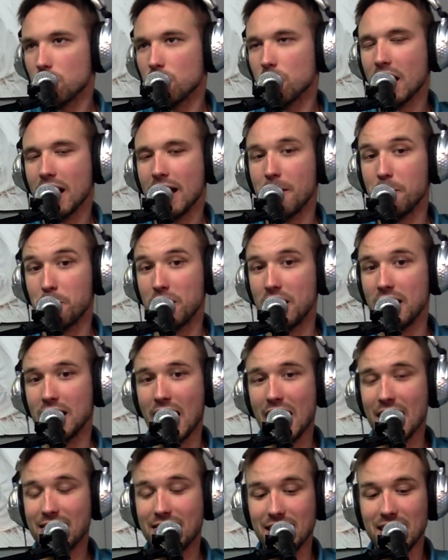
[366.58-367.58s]
Right, but
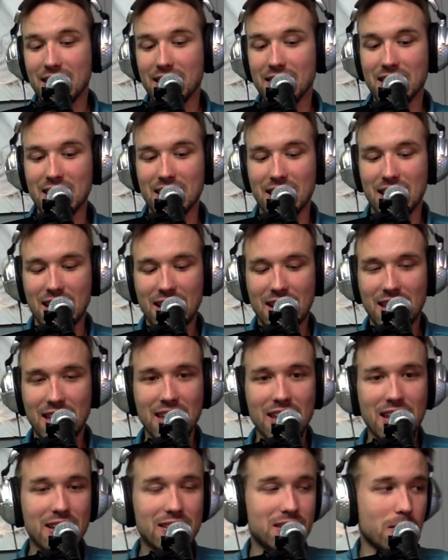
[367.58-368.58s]
I think that
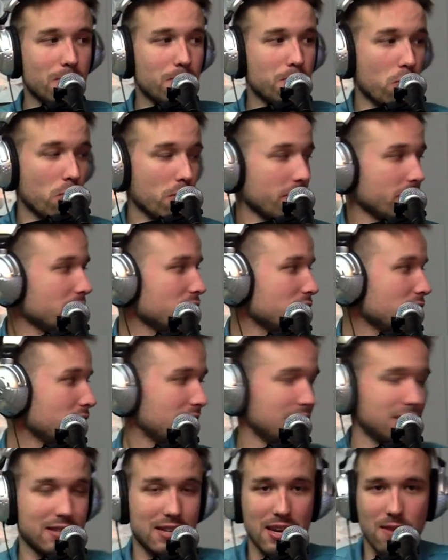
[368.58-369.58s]
he is important to
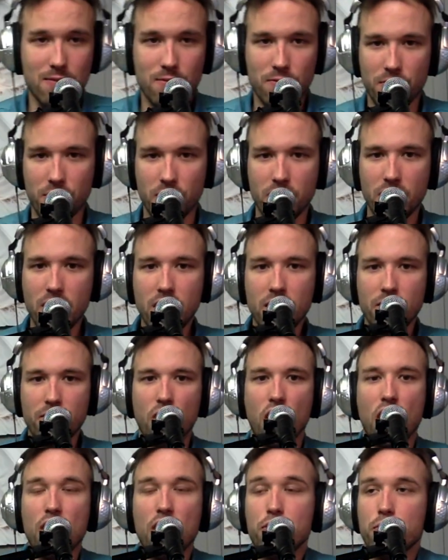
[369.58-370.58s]
this team for
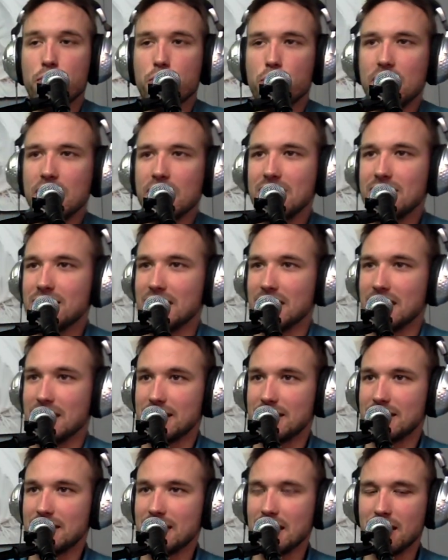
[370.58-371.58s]
other
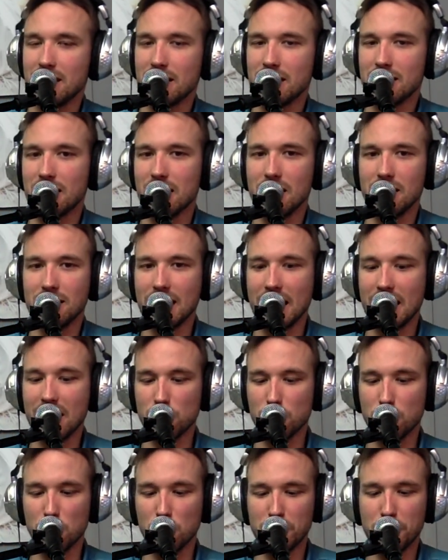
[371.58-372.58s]
reasons and the
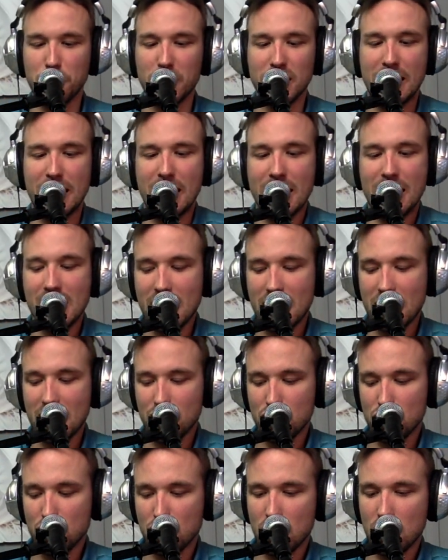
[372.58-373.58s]
intangibles. But
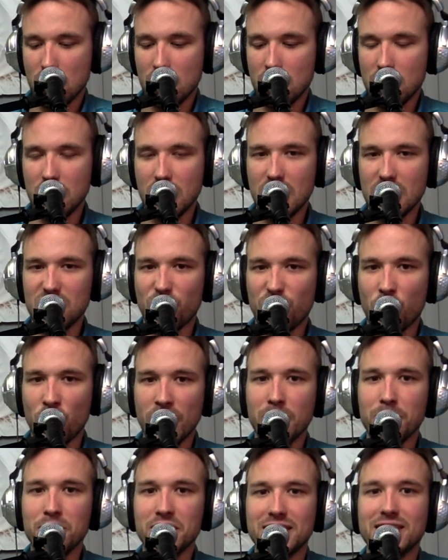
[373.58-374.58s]
for
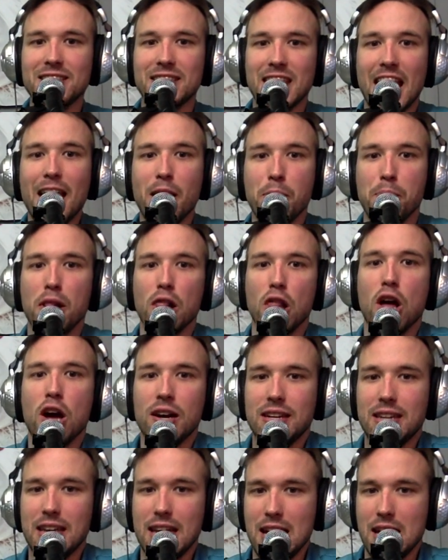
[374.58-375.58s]
him to stay
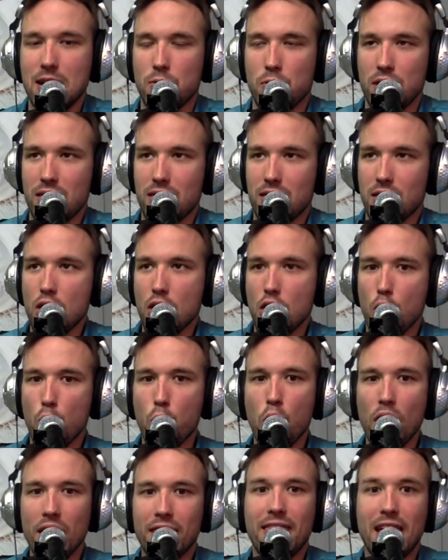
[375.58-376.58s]
plugged in with
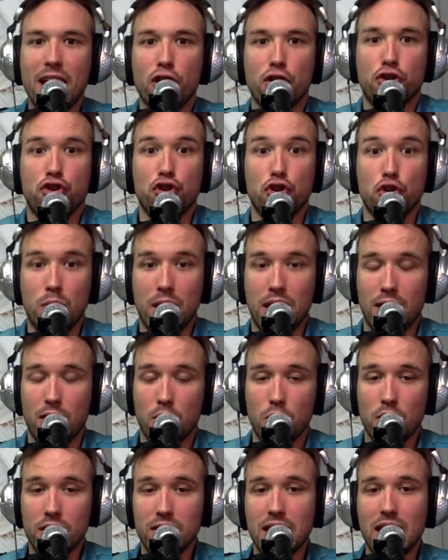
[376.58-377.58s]
what they are doing
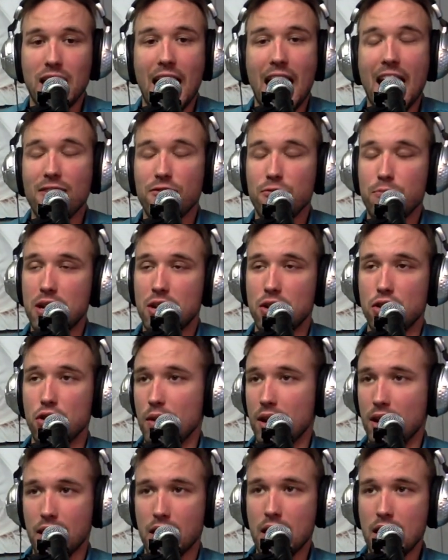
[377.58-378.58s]
and what they have been
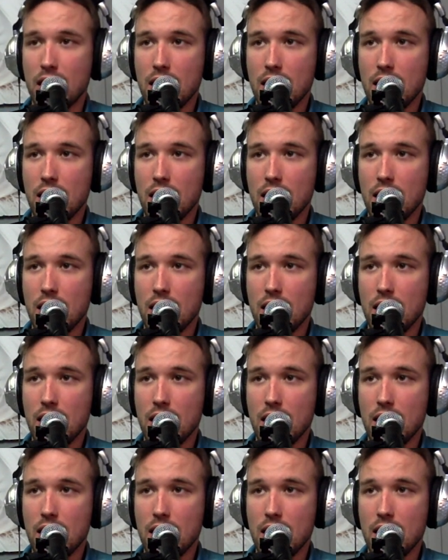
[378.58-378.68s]
doing,